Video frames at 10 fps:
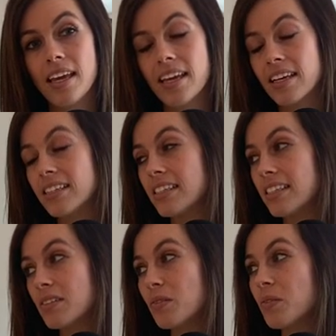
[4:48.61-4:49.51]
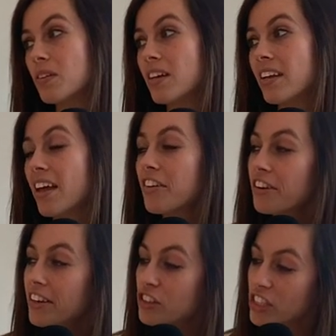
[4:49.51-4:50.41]
And another
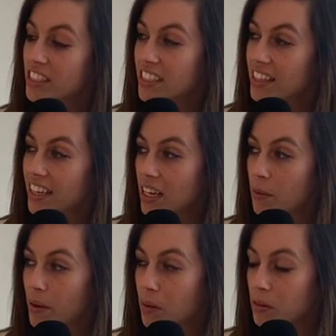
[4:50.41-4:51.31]
interesting thing about